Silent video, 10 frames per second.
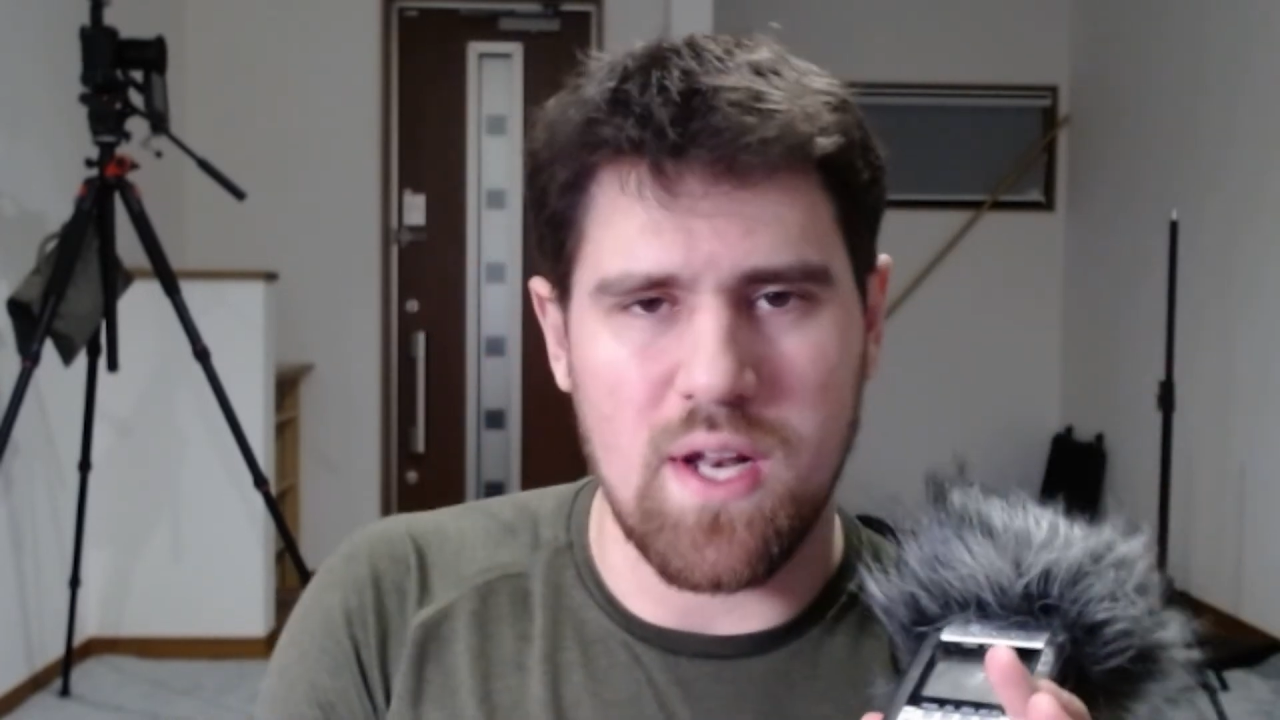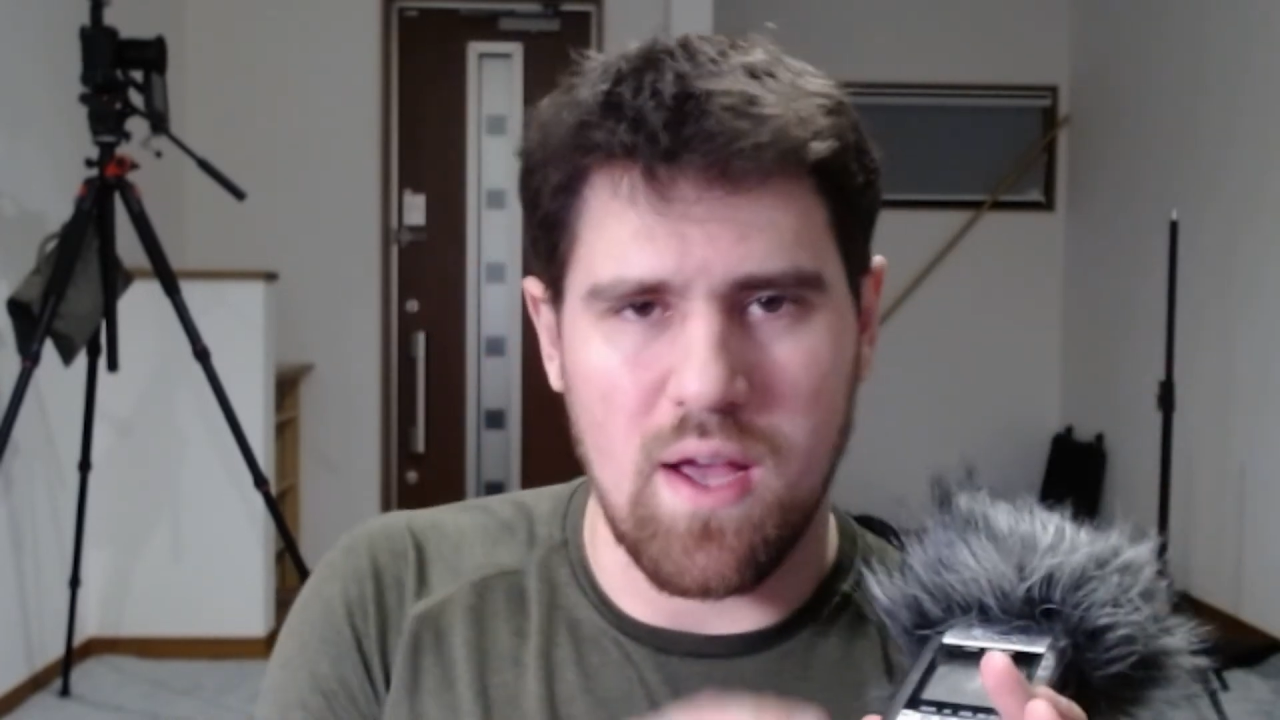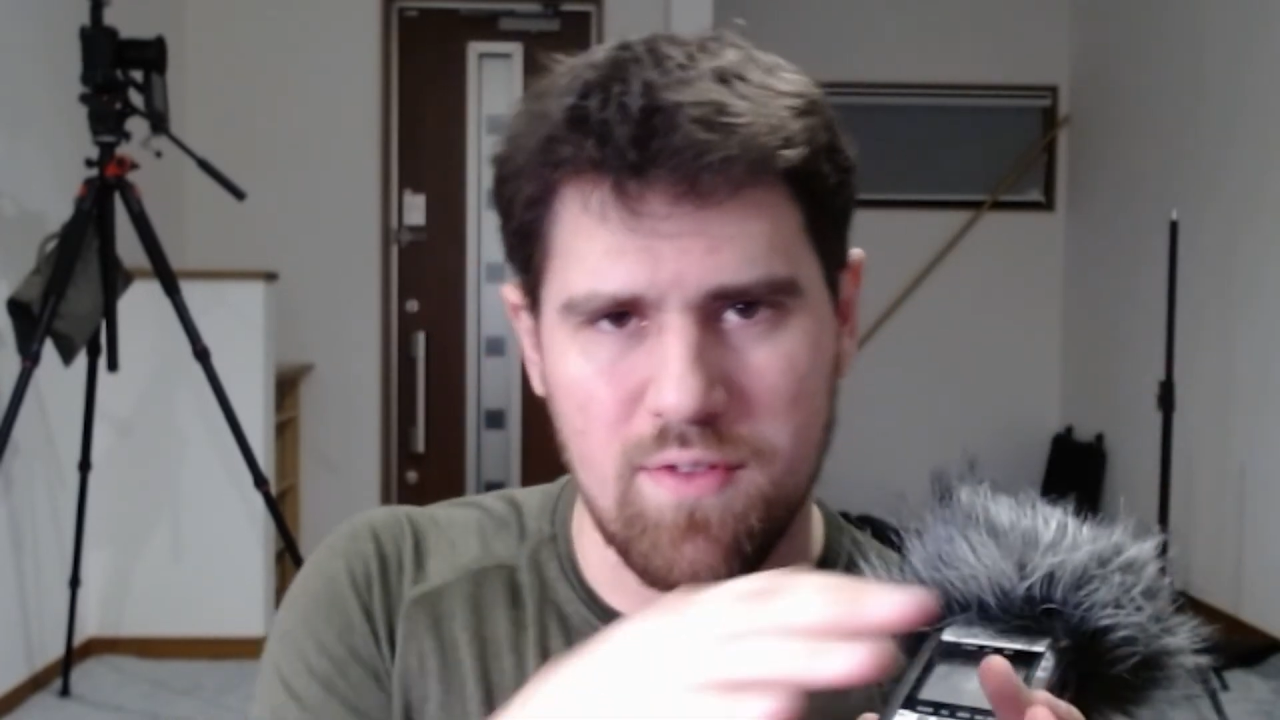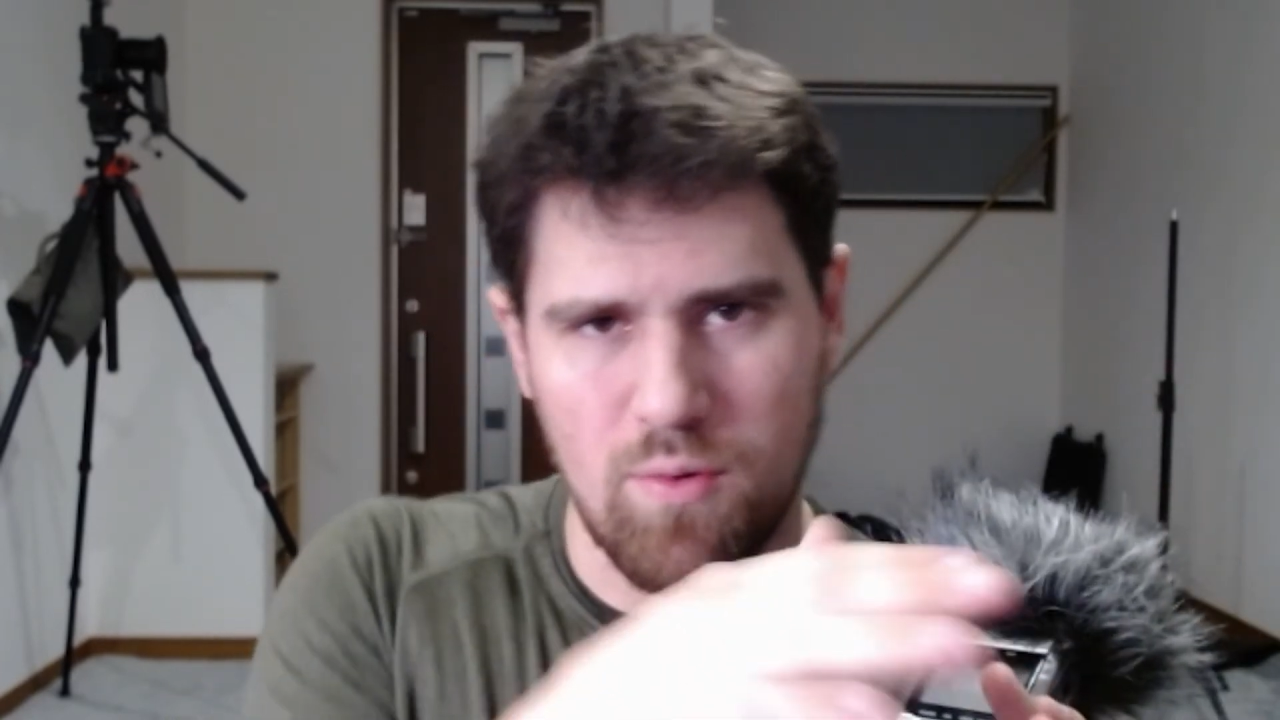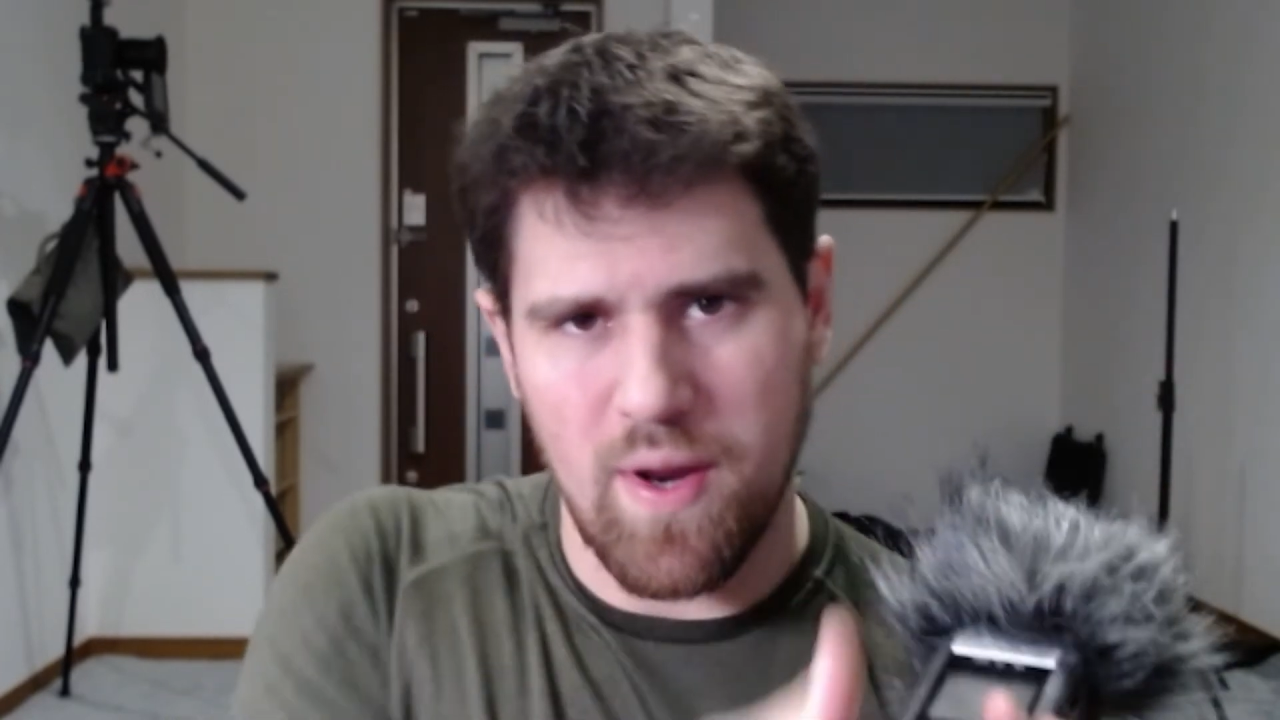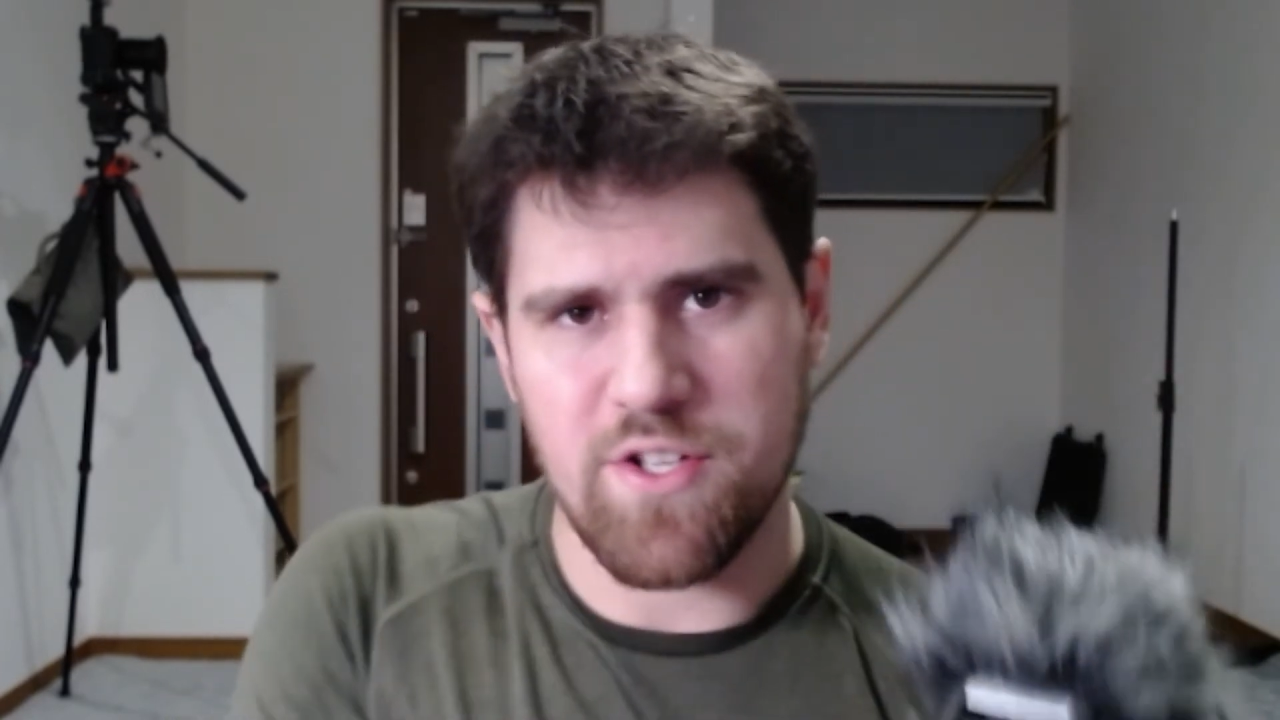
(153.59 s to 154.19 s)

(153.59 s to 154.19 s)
of the right